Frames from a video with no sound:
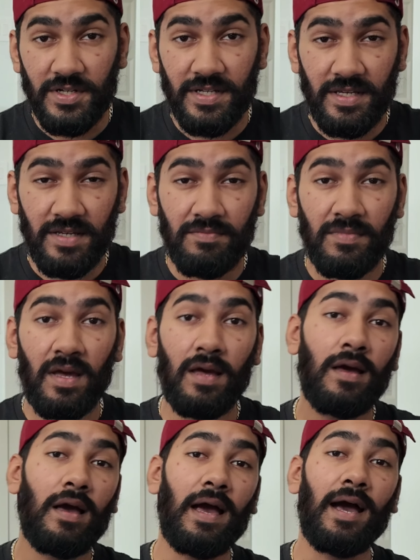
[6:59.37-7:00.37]
Nadeem,
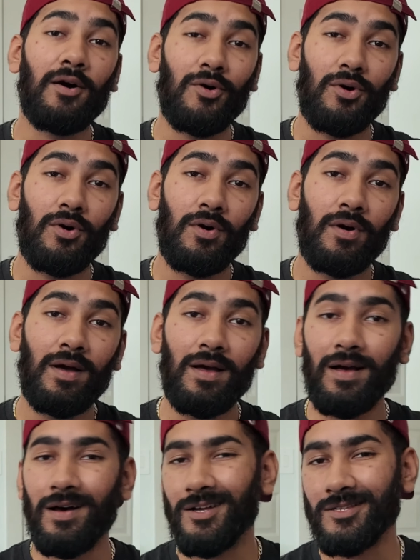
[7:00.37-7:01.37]
out.
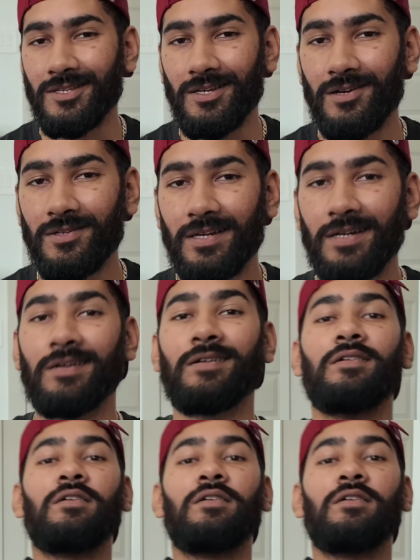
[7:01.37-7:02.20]
I'll see y'all there.